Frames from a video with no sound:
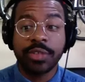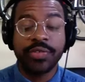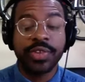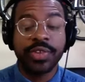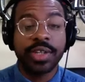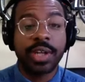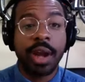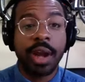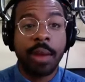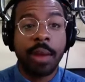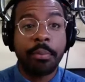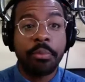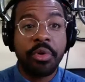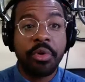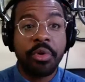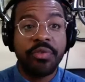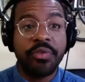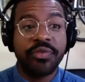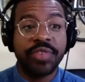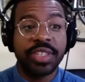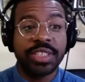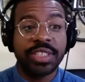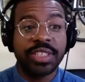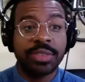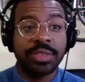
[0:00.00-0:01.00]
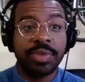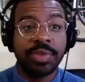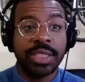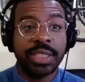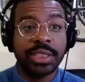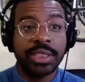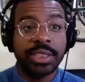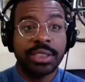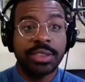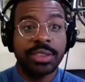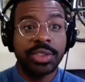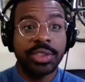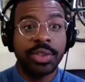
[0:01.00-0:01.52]
figure out more efficient
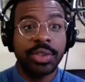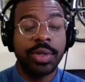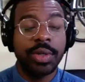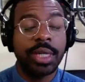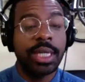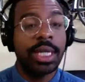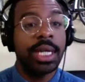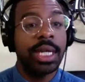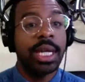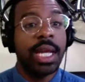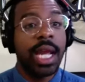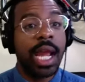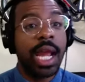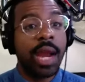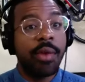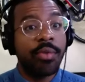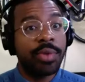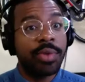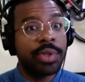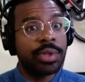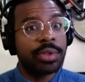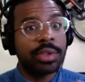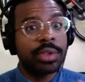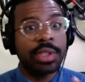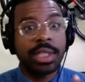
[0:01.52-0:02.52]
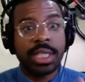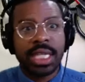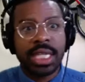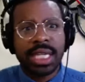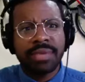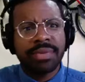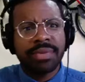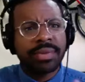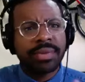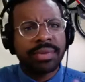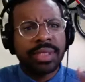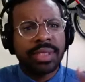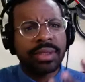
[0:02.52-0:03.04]
ways to do it. And when you look,
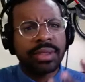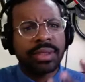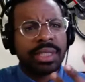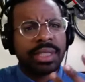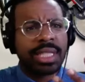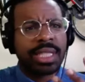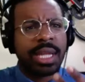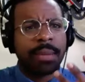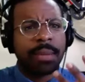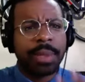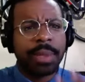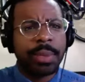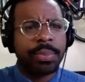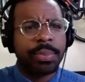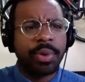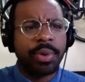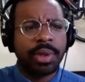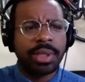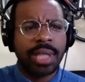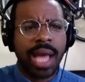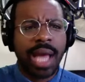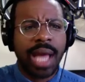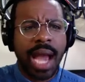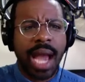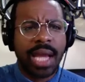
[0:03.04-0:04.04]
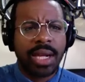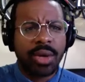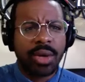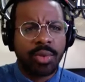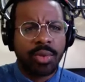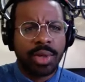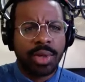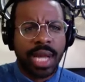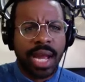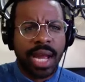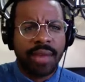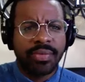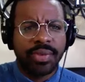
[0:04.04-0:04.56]
even when you're looking at people online or
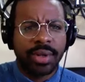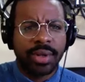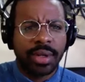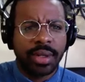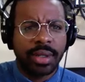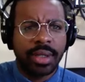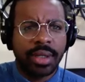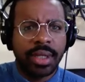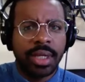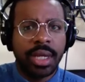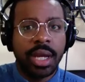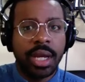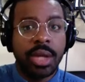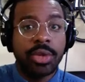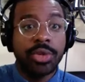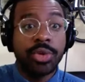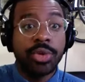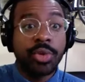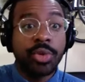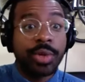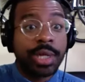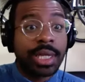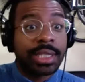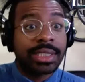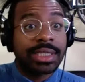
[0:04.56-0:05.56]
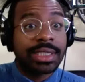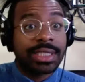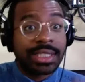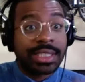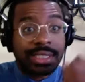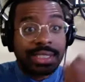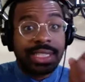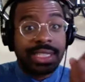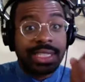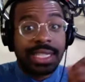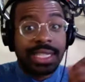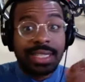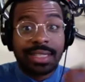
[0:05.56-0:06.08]
whatever, you can
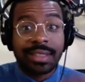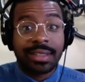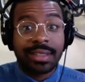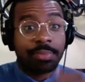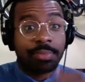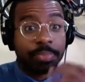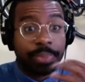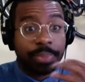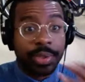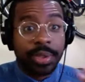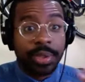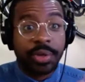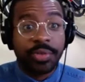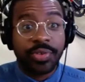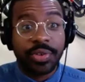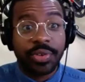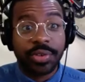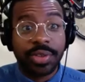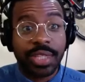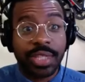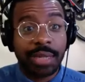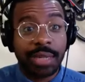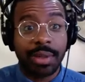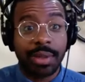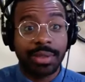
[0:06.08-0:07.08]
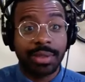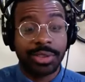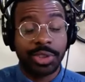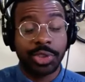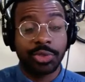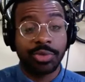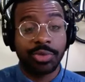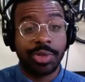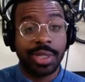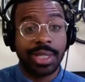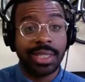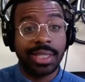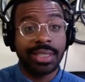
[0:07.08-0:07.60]
see the beautiful thing about
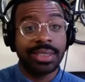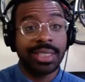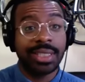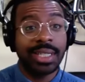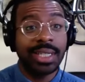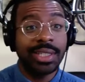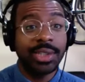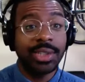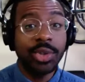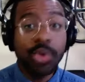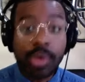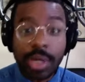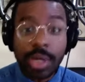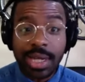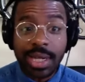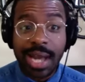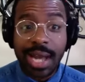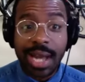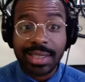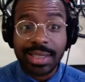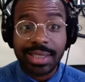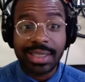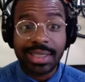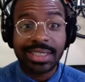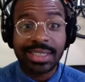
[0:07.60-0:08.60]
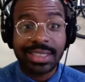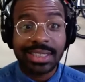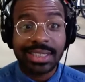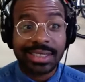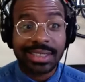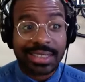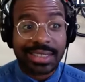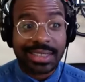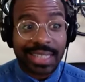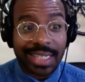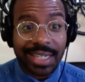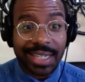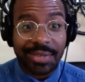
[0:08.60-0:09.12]
strings. You can actually
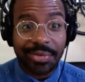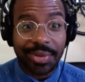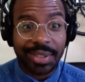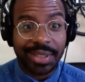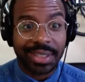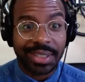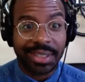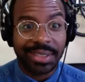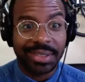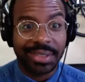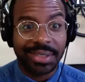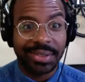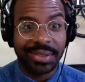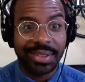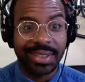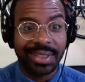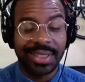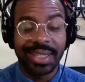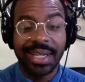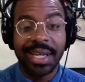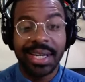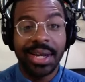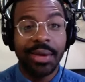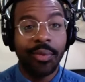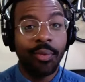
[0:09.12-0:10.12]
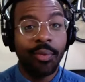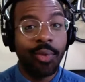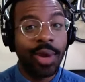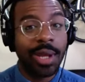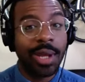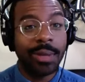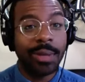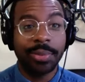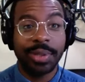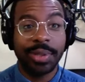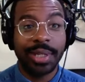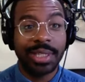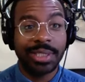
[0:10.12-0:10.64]
see what they're doing.
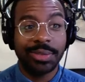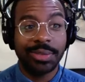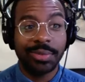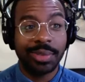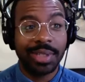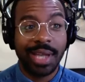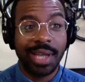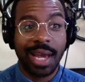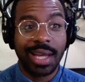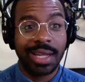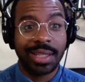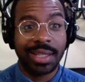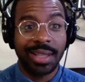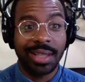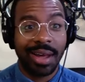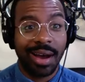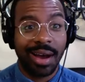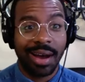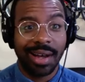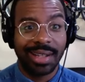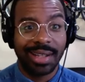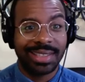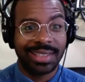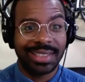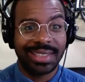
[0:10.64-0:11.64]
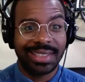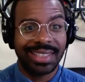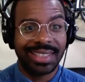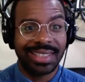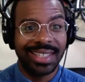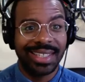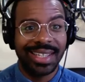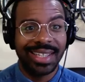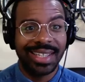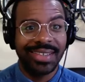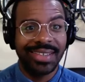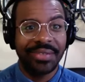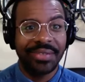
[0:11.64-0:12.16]
When players, we're kind of lost.
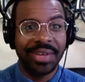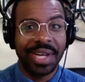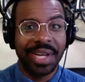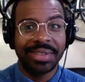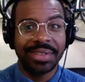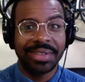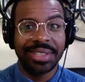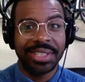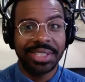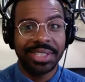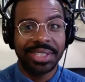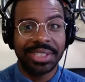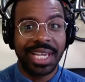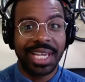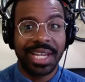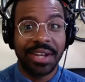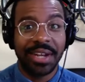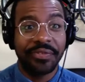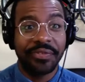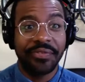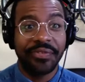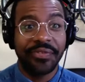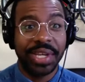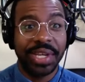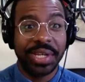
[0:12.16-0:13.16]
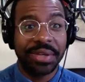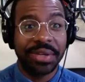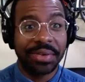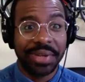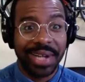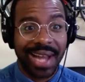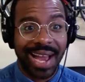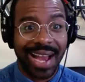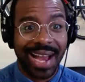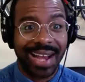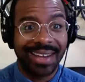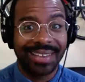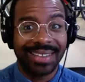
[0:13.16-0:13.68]
We have to just kind of figure
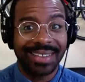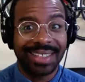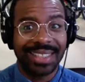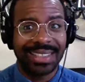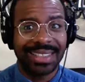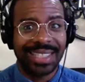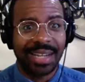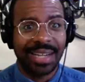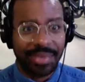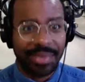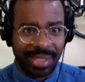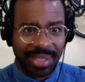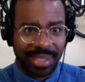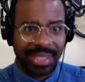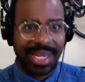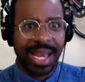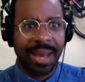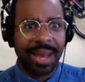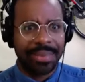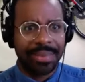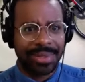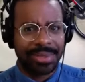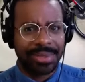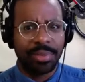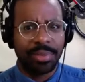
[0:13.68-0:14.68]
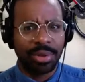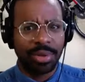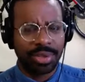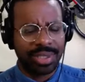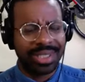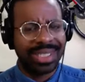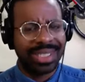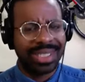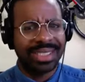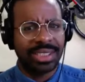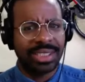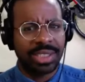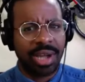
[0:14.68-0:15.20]
it out because everything happens
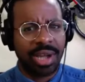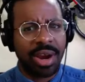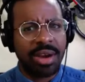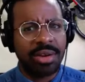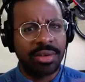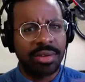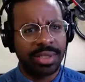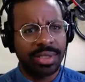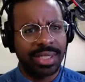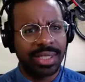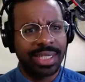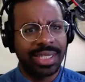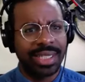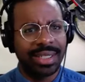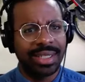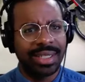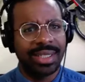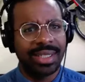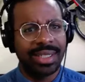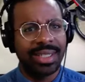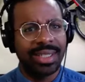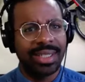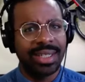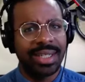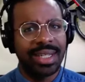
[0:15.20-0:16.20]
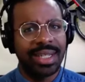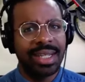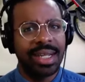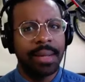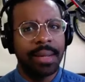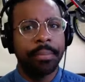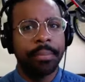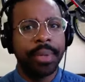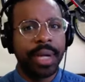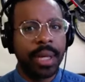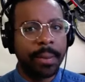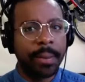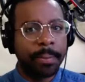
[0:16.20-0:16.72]
mostly internally.
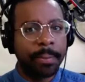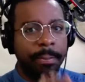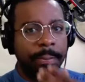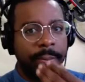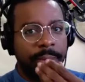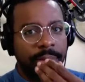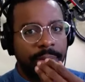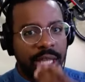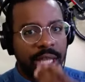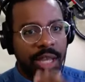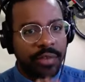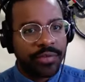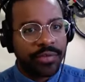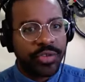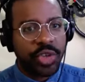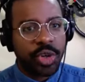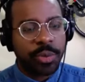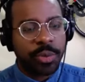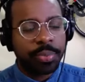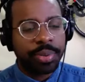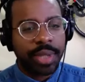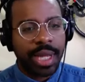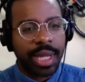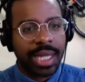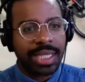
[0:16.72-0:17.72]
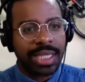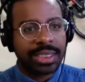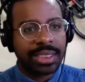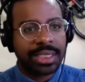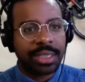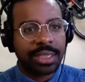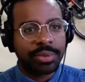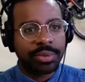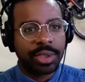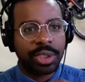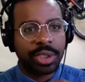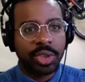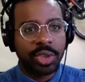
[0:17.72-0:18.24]
But if you're playing
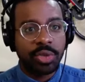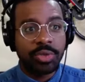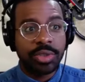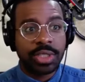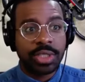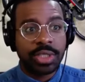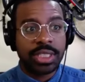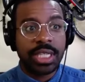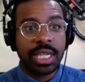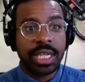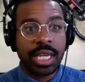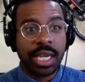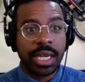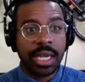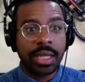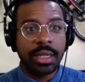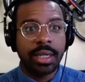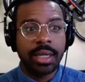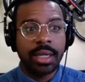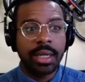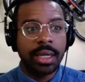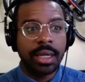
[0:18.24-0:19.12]
something, you see it,